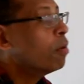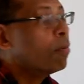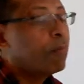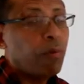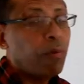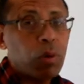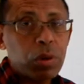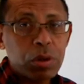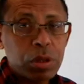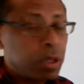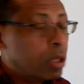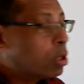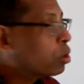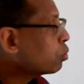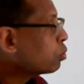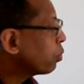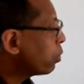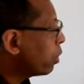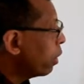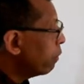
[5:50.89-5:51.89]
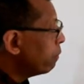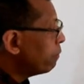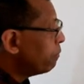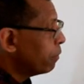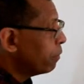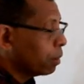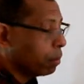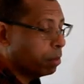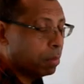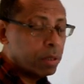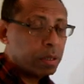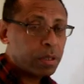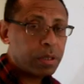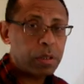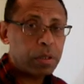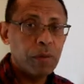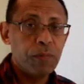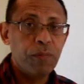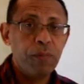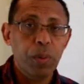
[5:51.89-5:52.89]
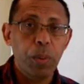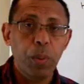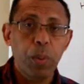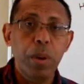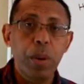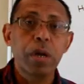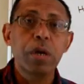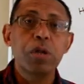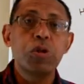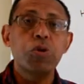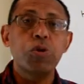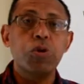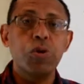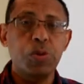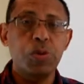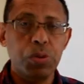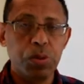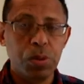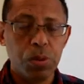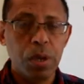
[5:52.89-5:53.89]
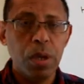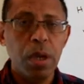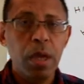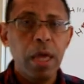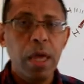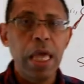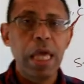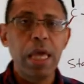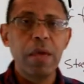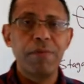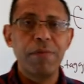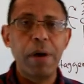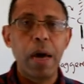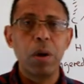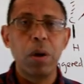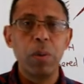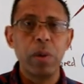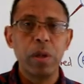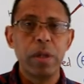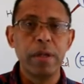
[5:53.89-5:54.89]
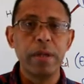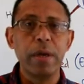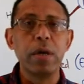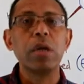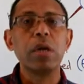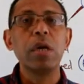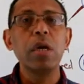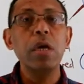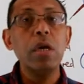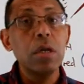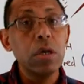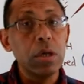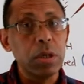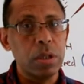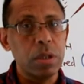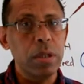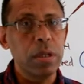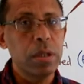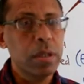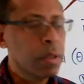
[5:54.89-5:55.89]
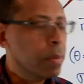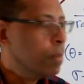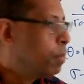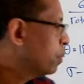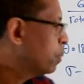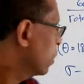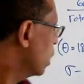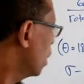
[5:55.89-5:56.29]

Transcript: For these two conformers, if you were to evaluate their energies,